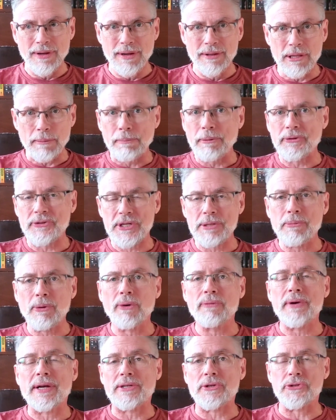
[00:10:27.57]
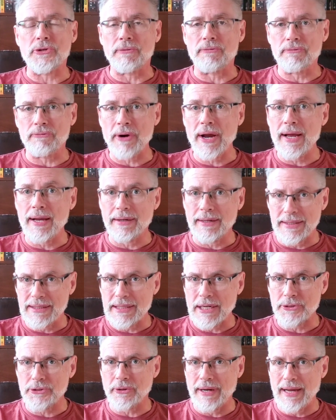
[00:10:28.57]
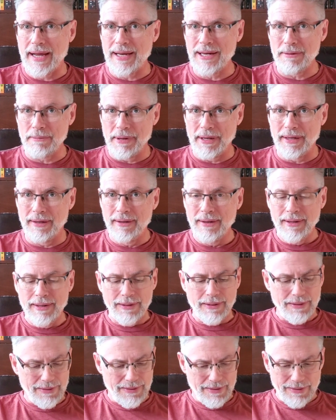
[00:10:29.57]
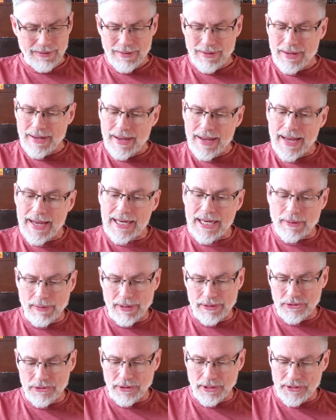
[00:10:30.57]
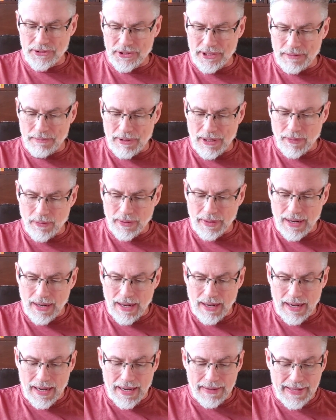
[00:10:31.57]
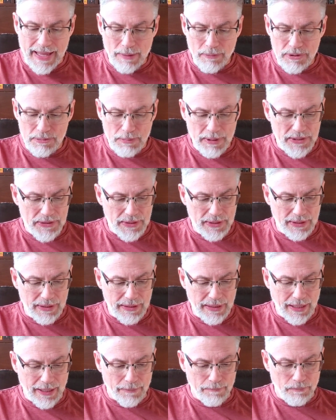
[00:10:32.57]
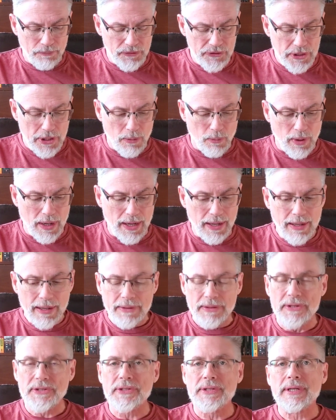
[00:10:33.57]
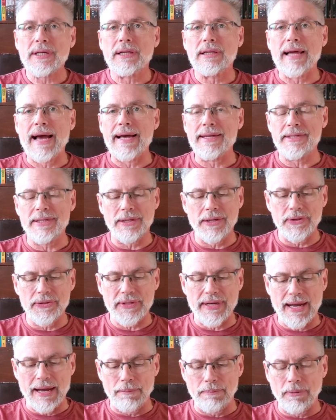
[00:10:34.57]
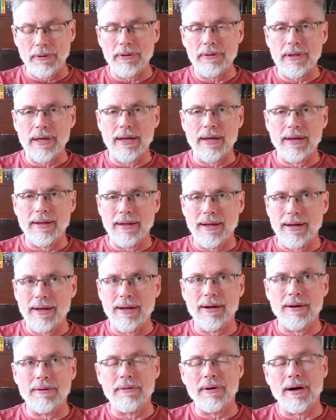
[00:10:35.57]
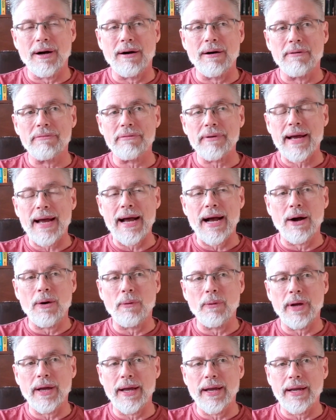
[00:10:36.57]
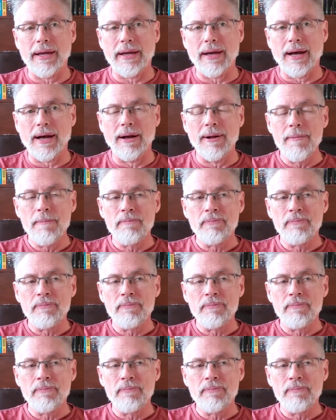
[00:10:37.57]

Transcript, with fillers: the placebo effect is your friend, it's not your enemy. Anyway, so let's keep going. Uh, and that was basically it. So uh, this is a classic example uh, uh of how a, uh,